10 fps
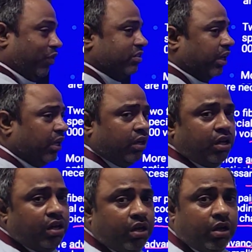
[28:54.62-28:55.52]

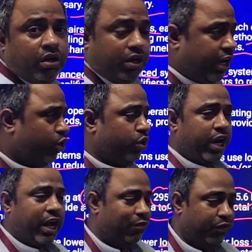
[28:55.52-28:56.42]
Obviously, day to
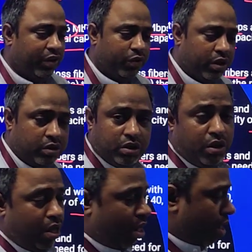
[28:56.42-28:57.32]
day, everyone